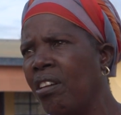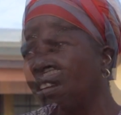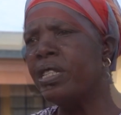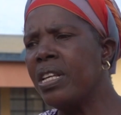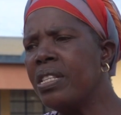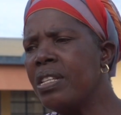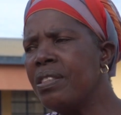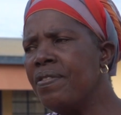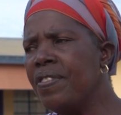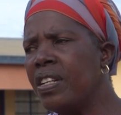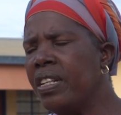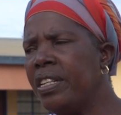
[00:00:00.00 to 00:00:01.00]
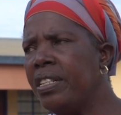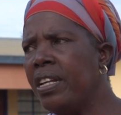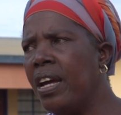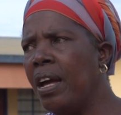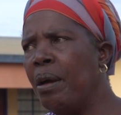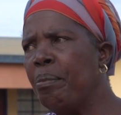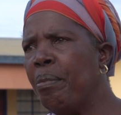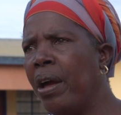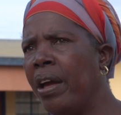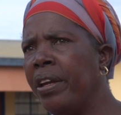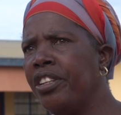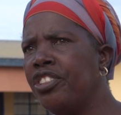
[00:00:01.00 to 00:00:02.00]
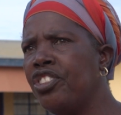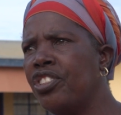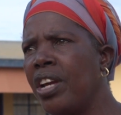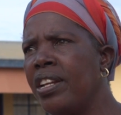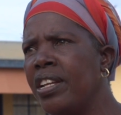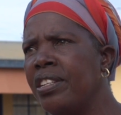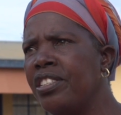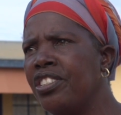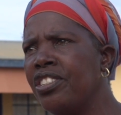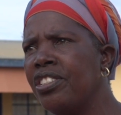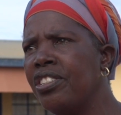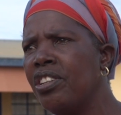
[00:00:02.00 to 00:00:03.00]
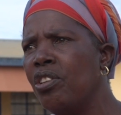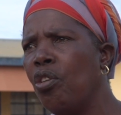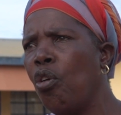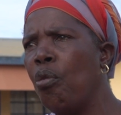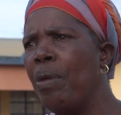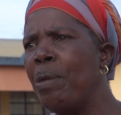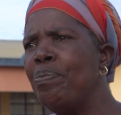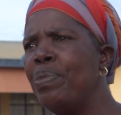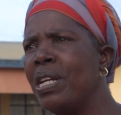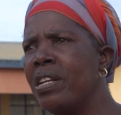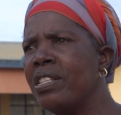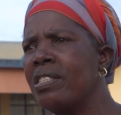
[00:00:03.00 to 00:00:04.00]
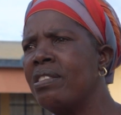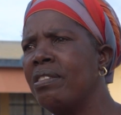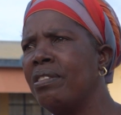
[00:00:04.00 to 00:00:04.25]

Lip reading: Yes, as a civic leader, my challenge or my biggest